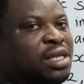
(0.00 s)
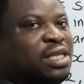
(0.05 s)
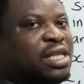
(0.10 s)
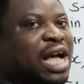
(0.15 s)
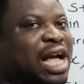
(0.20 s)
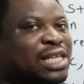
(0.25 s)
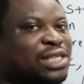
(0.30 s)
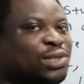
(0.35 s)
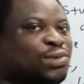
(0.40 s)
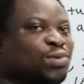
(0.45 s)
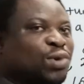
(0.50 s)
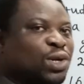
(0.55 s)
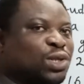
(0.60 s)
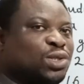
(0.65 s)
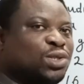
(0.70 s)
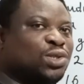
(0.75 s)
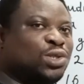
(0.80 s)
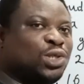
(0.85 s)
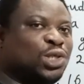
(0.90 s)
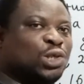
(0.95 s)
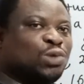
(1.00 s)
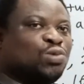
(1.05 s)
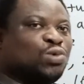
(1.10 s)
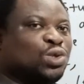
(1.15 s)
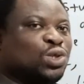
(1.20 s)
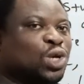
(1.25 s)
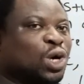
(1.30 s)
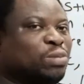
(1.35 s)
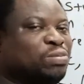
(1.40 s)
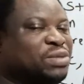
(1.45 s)
That's what you
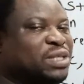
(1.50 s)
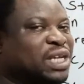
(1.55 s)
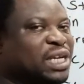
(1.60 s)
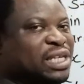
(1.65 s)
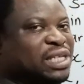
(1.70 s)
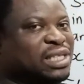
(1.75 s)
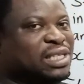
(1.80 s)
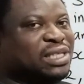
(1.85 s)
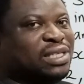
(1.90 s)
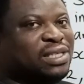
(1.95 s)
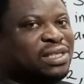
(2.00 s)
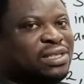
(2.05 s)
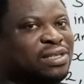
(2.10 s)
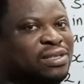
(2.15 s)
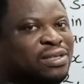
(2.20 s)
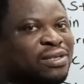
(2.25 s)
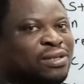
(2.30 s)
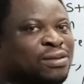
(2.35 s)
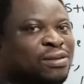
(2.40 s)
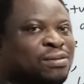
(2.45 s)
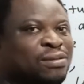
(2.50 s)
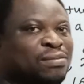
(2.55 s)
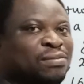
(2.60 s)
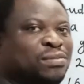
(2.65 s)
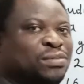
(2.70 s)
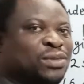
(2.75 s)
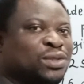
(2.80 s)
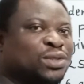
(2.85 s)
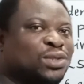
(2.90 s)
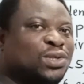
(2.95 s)
would obtain.
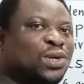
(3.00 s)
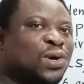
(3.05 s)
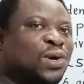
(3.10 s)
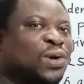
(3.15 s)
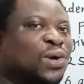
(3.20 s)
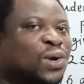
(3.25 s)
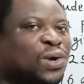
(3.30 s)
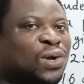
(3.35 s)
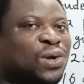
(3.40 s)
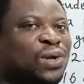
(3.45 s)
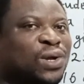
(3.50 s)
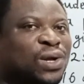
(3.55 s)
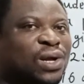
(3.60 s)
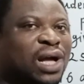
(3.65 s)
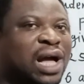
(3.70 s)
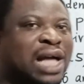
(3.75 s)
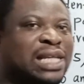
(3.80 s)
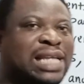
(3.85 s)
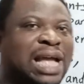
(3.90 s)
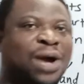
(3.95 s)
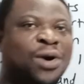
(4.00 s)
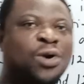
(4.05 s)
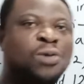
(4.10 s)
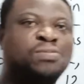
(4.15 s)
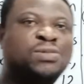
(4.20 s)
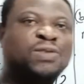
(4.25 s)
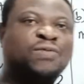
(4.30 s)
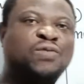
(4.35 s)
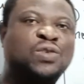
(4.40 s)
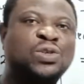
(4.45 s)
So, and I
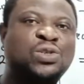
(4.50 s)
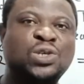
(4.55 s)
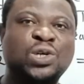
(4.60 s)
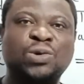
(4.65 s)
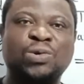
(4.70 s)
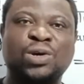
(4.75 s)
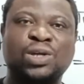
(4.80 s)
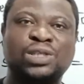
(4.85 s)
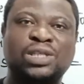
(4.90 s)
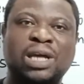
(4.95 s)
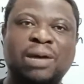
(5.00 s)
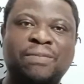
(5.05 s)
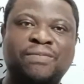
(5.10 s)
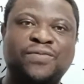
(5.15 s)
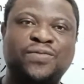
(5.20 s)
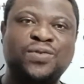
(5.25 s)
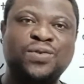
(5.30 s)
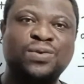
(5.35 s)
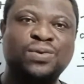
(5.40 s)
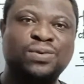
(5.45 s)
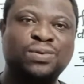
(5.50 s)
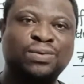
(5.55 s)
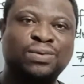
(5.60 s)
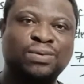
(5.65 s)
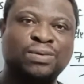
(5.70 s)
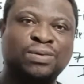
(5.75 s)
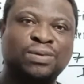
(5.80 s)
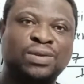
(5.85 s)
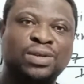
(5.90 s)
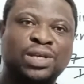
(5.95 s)
hope the video was helpful.
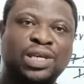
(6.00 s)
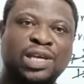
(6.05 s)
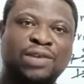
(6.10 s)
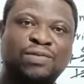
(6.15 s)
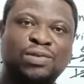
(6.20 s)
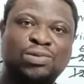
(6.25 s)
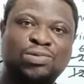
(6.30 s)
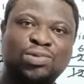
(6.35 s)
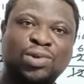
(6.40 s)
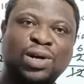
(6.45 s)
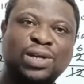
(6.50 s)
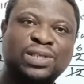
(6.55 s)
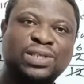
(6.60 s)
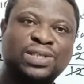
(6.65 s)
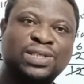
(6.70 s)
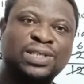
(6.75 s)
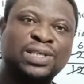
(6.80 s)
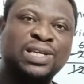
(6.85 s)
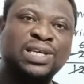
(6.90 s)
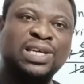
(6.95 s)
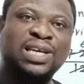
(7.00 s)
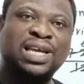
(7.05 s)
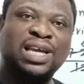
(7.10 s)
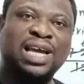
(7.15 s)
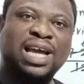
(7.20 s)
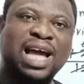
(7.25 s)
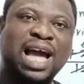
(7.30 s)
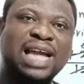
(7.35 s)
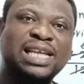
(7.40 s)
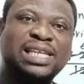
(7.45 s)
If it was,
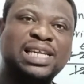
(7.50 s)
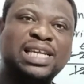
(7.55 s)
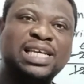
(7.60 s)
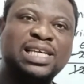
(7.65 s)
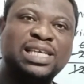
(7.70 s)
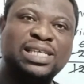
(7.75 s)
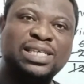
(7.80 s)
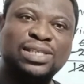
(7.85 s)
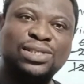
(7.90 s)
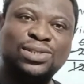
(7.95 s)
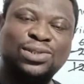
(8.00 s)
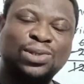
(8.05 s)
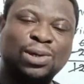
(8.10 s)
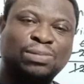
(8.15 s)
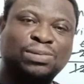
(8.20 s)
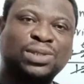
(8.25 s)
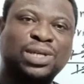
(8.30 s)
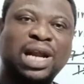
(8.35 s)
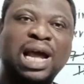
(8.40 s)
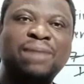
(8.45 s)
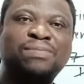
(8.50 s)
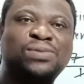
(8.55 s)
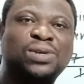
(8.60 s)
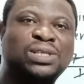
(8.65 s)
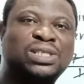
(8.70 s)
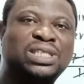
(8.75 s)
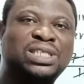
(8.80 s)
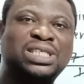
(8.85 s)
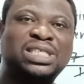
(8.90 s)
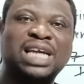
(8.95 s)
kindly subscribe to
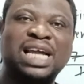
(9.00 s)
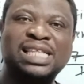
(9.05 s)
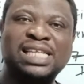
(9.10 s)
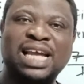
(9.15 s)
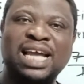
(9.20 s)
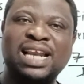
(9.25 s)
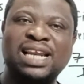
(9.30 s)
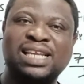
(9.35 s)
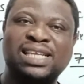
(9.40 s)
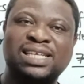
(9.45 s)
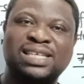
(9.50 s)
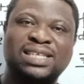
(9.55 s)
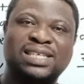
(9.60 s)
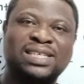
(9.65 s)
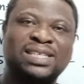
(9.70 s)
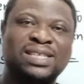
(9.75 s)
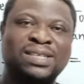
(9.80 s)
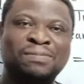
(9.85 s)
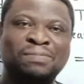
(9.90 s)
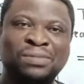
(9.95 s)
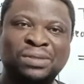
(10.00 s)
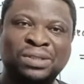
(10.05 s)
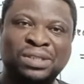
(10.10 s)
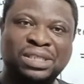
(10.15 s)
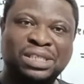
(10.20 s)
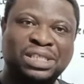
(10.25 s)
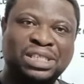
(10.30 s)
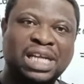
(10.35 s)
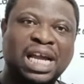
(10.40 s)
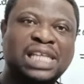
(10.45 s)
this channel,
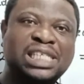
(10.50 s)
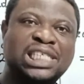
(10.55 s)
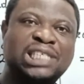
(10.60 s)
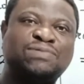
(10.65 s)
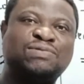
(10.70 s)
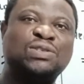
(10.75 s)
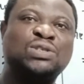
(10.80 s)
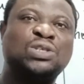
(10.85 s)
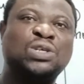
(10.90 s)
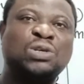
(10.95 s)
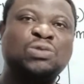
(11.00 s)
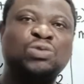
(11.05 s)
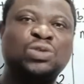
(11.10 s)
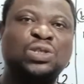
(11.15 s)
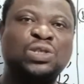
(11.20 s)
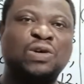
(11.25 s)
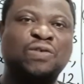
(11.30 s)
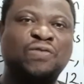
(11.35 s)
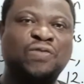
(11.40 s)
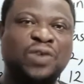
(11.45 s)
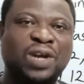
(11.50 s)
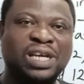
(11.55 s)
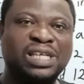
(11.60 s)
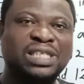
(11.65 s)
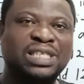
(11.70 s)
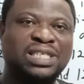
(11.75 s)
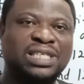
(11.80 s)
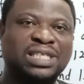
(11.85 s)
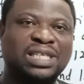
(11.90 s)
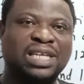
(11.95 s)
Share this video with your
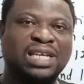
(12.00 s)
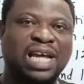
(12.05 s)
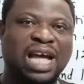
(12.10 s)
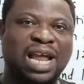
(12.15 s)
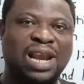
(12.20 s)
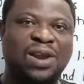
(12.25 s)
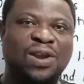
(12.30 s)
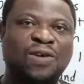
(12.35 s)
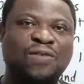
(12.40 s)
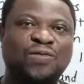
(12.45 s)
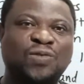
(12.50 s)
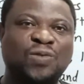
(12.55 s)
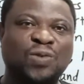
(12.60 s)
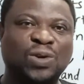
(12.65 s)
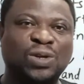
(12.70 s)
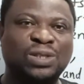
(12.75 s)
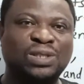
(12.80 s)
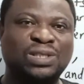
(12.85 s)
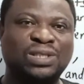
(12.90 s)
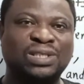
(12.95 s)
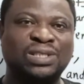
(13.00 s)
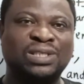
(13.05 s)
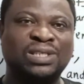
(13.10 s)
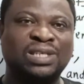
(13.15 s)
friends and loved ones,